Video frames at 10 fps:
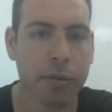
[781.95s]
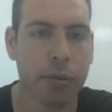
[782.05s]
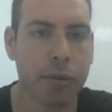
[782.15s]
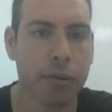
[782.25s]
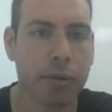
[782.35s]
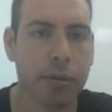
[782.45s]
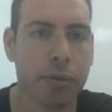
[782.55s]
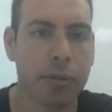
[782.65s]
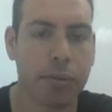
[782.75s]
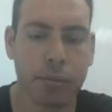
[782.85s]

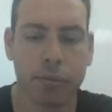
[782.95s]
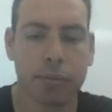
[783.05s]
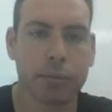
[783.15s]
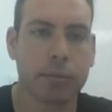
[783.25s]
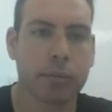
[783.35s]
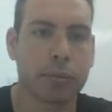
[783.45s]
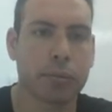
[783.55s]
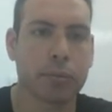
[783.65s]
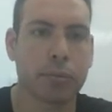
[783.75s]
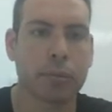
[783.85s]

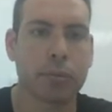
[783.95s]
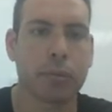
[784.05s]
(silence)